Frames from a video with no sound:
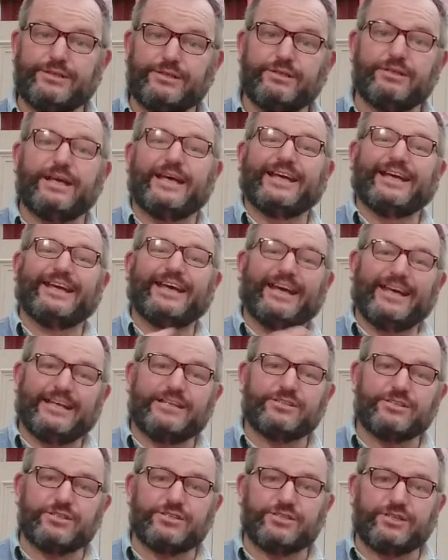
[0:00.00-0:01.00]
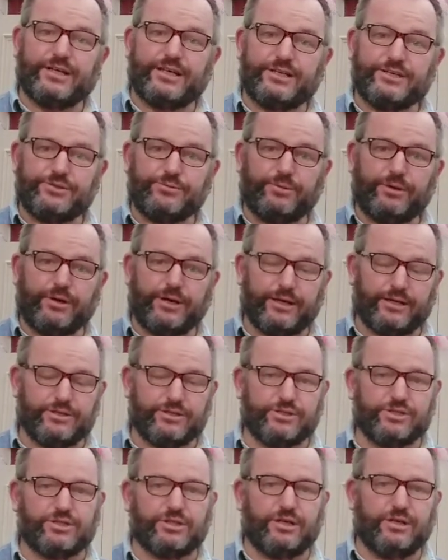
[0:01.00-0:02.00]
in getting to the stage where I can
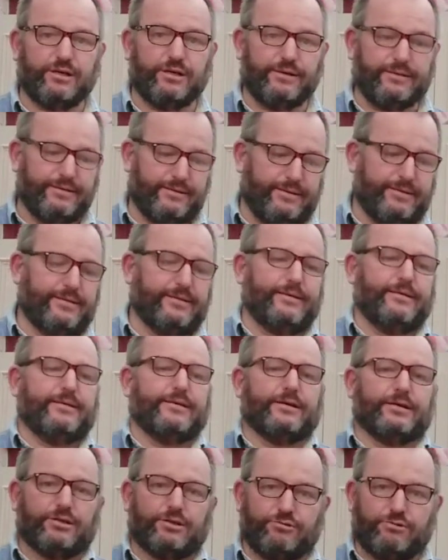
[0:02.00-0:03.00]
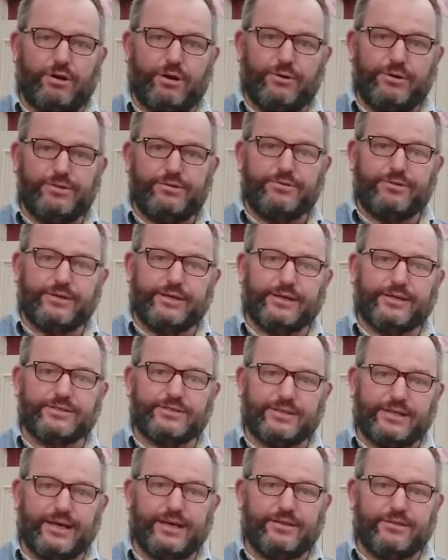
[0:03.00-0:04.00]
start growing things
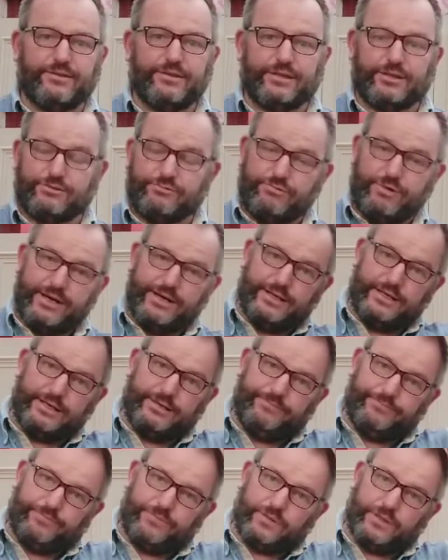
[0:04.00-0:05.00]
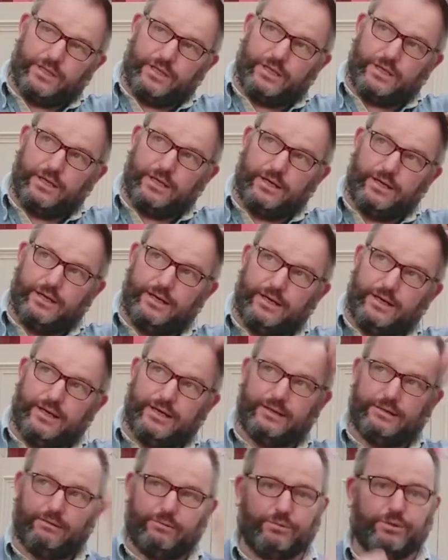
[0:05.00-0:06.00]
and getting things ready.
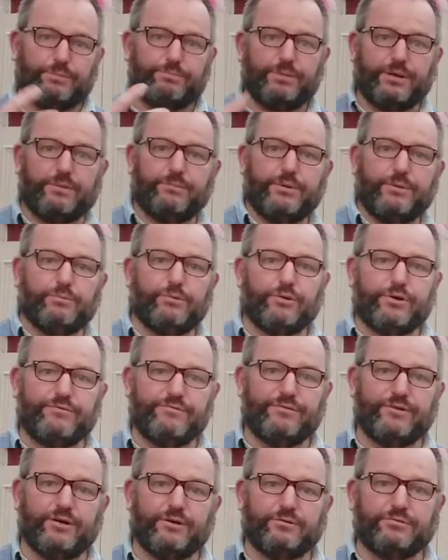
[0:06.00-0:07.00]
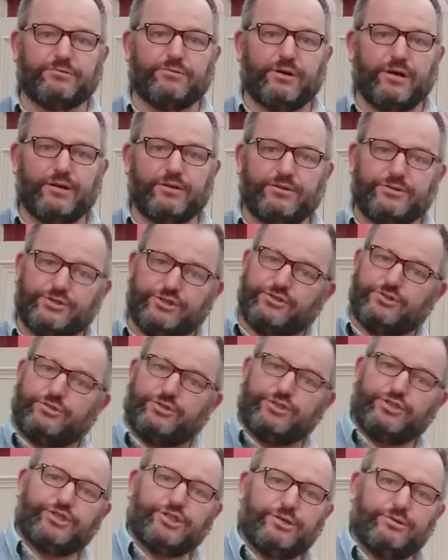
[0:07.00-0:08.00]
I want to be a bit more involved rather than just sort
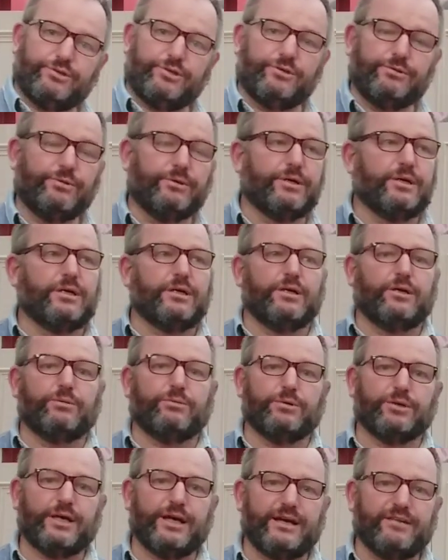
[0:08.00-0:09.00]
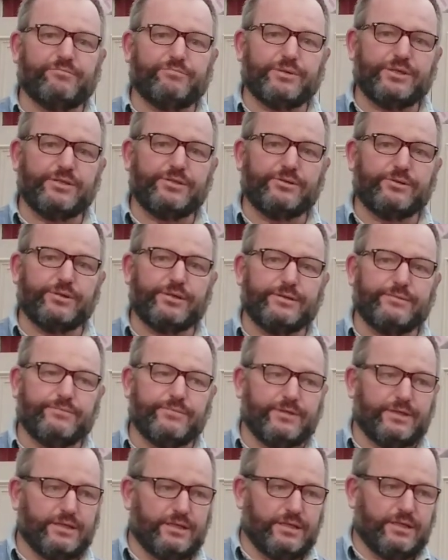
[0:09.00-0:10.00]
of show you what I have been doing.
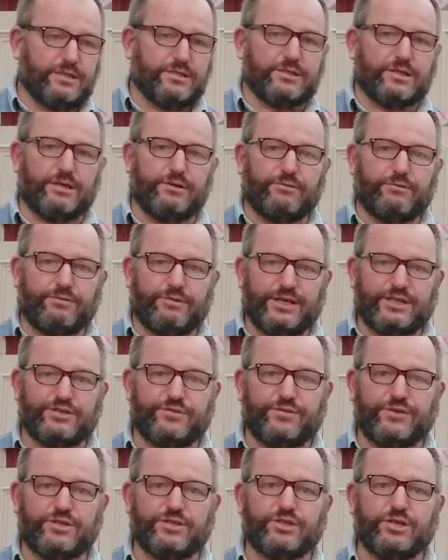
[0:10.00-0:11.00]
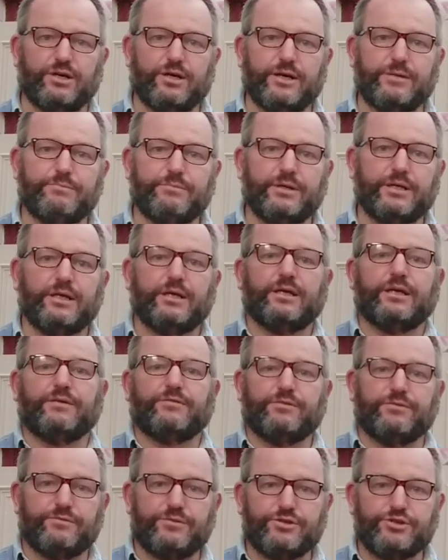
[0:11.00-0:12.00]
So thanks for your time.
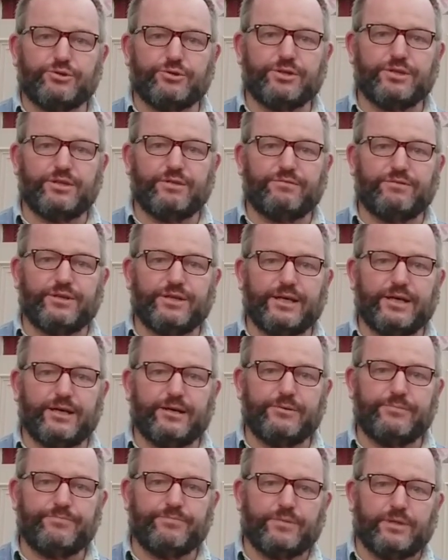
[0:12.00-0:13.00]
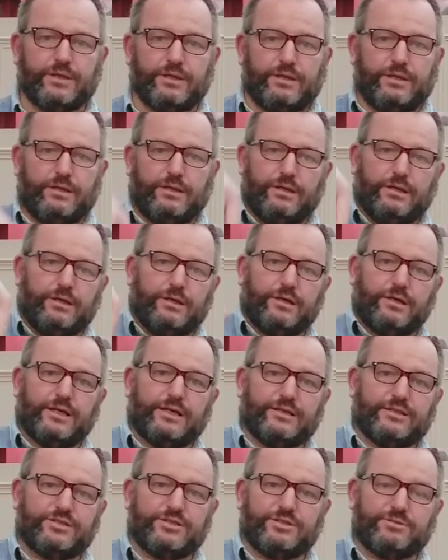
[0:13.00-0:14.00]
If you've enjoyed the video,
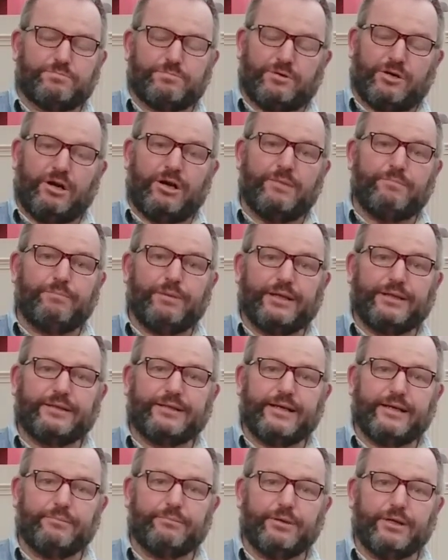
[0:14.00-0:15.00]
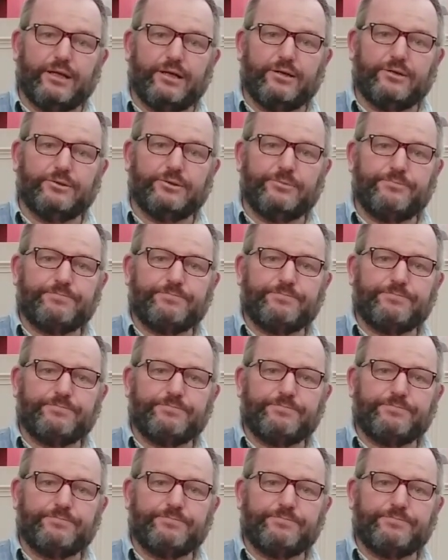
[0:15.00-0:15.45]
click the subscribe button down below,